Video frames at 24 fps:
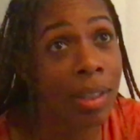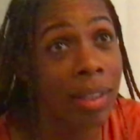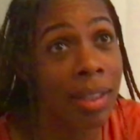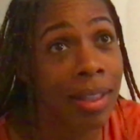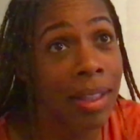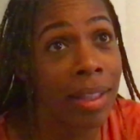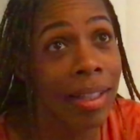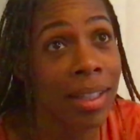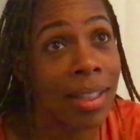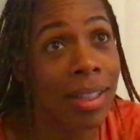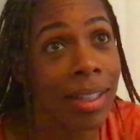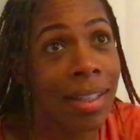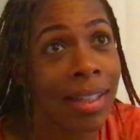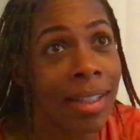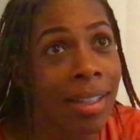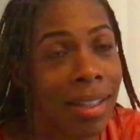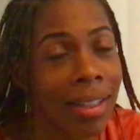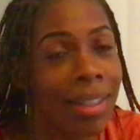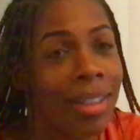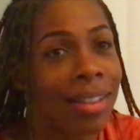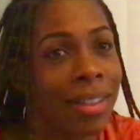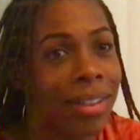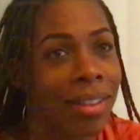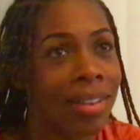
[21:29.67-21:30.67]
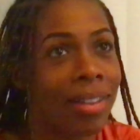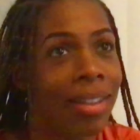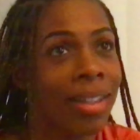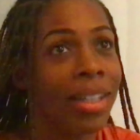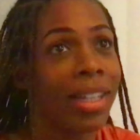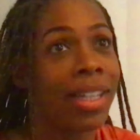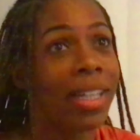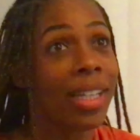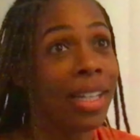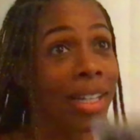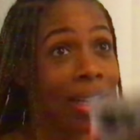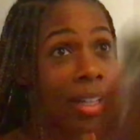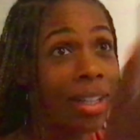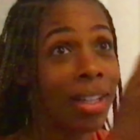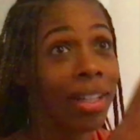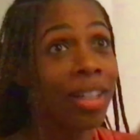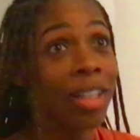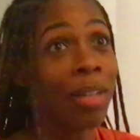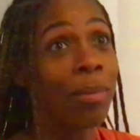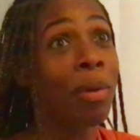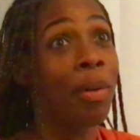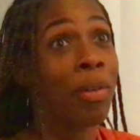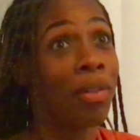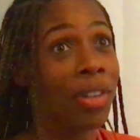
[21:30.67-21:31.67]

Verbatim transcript: Yeah, tomorrow ain't gonna right. be no better.